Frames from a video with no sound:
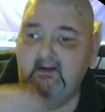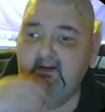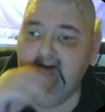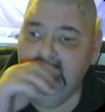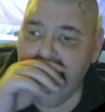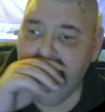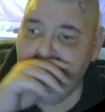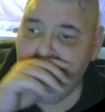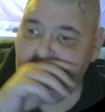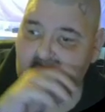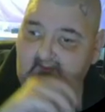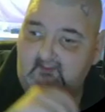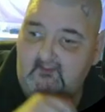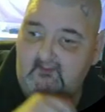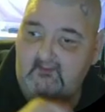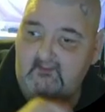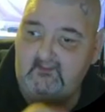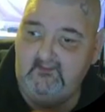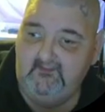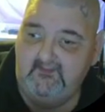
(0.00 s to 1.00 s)
So
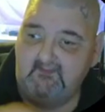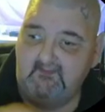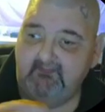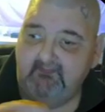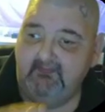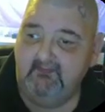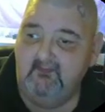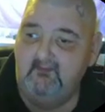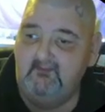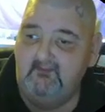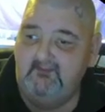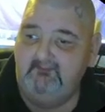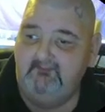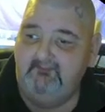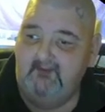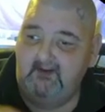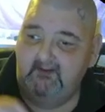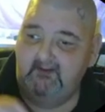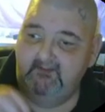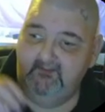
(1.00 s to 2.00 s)
this is going to be
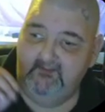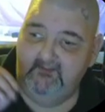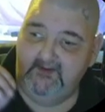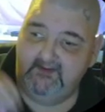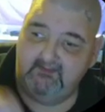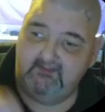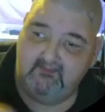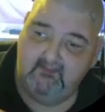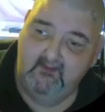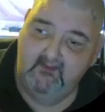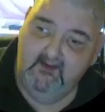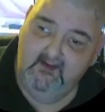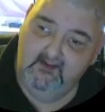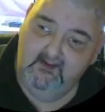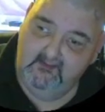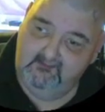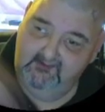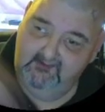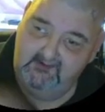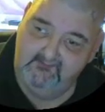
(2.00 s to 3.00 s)
fun to mix
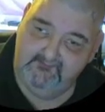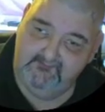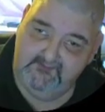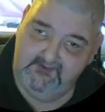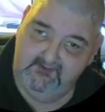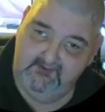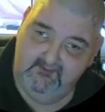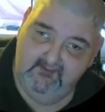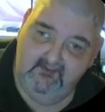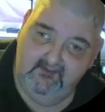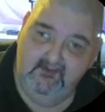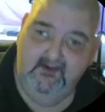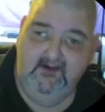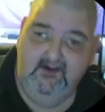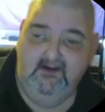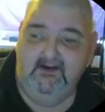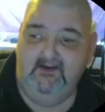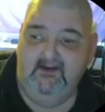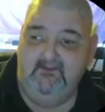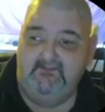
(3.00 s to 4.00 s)
Kraft Dinner
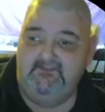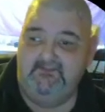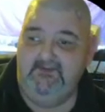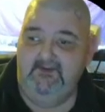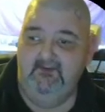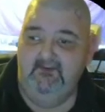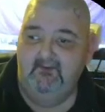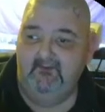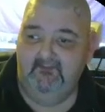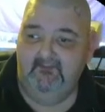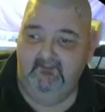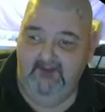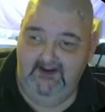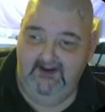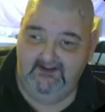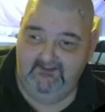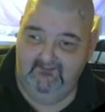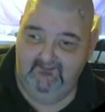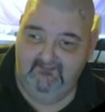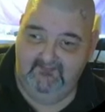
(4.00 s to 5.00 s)
and Cheetos mac
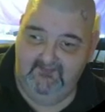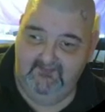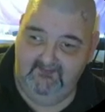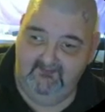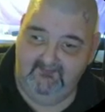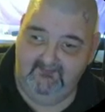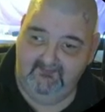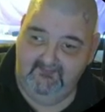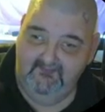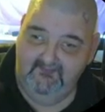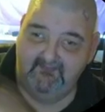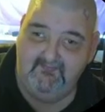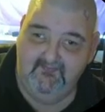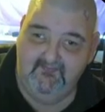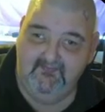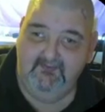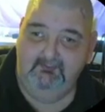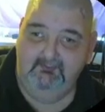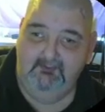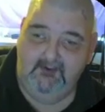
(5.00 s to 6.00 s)
and cheese just to see
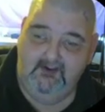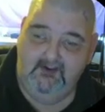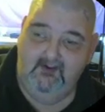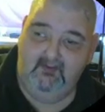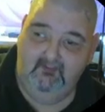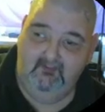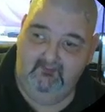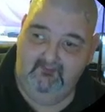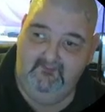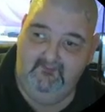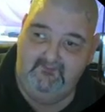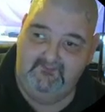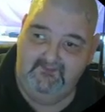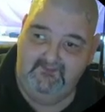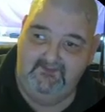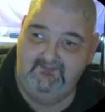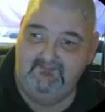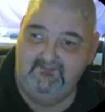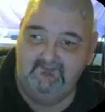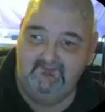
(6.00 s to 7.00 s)
what color the
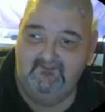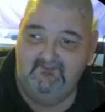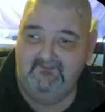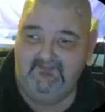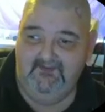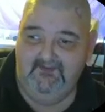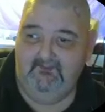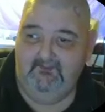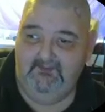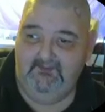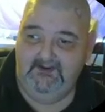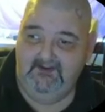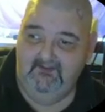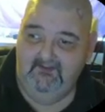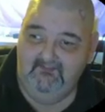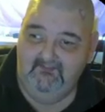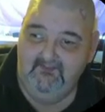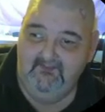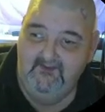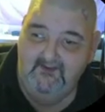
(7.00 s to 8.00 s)
cheese turns out, because
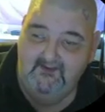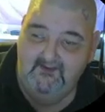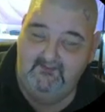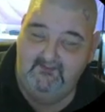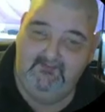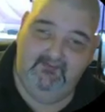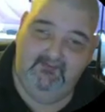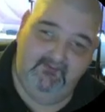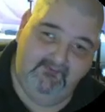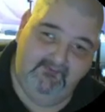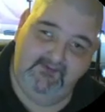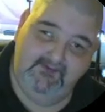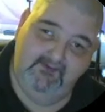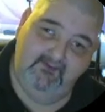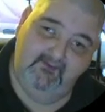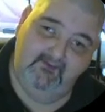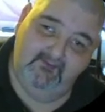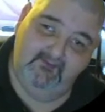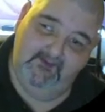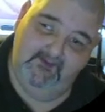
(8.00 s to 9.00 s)
with the
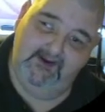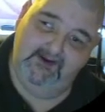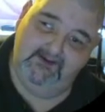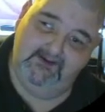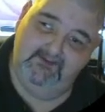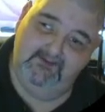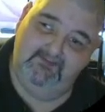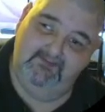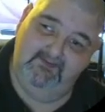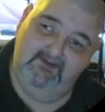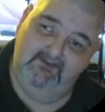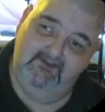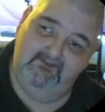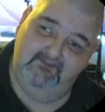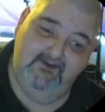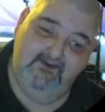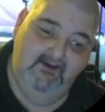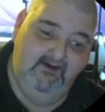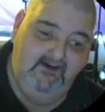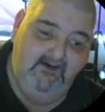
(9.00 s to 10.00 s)
Cheetos mac and cheese,
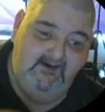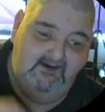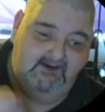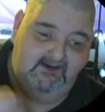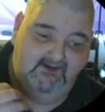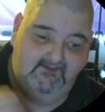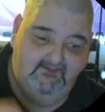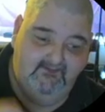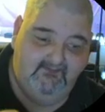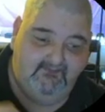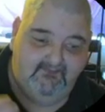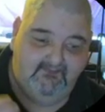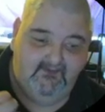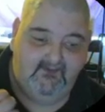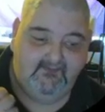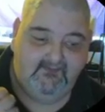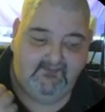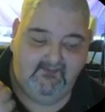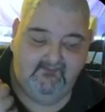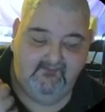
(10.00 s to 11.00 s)
it is such
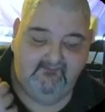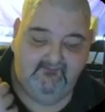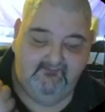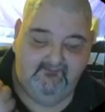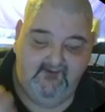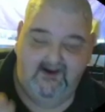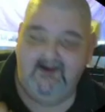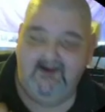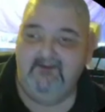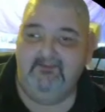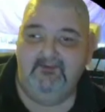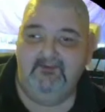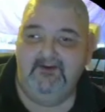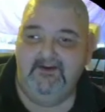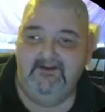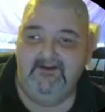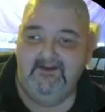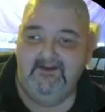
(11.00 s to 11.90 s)
a vibrant